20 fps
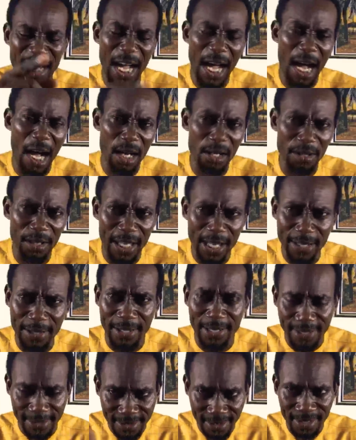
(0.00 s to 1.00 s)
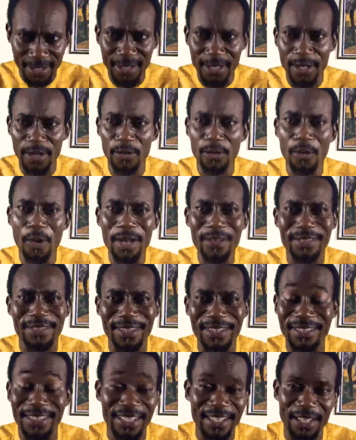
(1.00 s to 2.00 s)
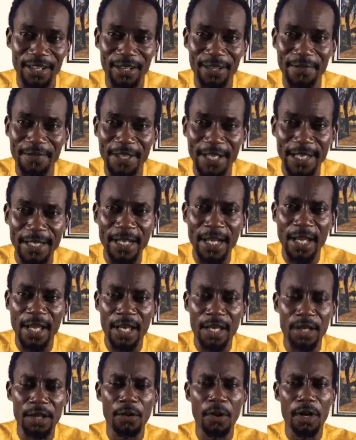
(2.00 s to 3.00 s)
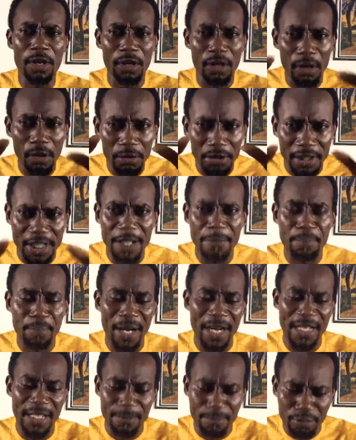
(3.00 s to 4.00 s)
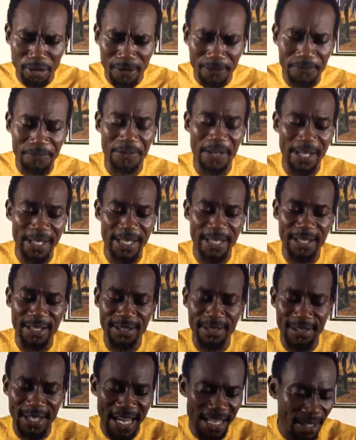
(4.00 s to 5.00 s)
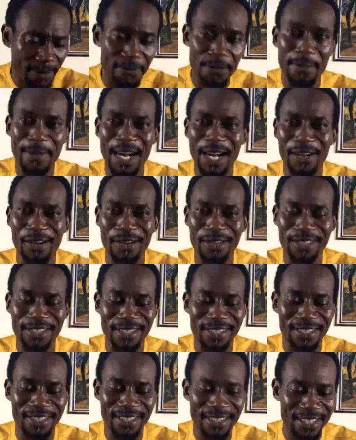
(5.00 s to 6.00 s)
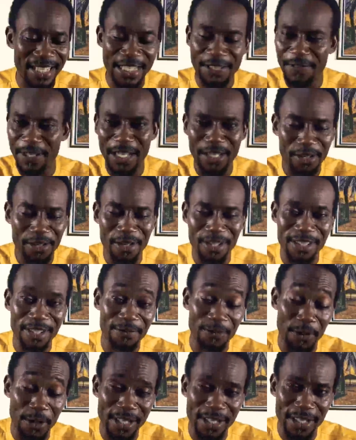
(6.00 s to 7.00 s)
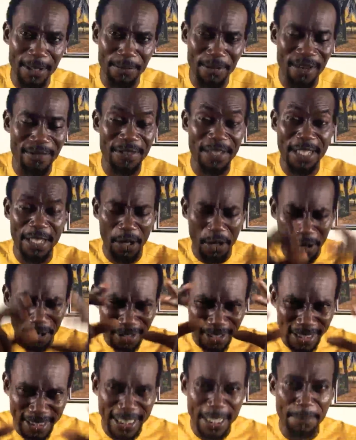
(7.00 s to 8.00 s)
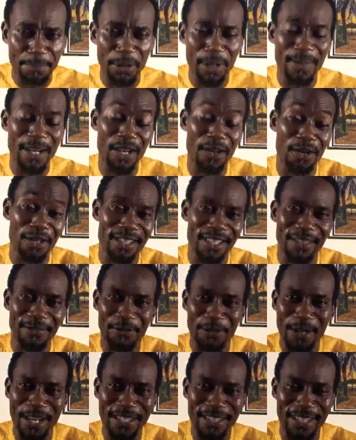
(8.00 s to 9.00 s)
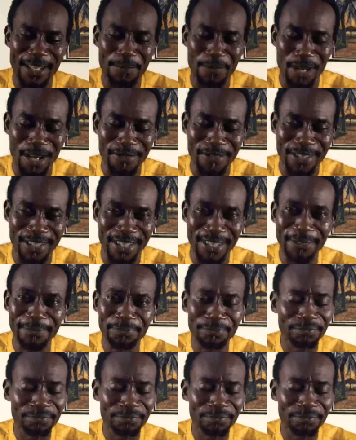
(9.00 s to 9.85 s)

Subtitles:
How do you get this? What's this and all of that? You want to go deeper in the prophetic, sign up for my courses, certificate course in forensic prophecy, or the diploma course in forensic prophecy,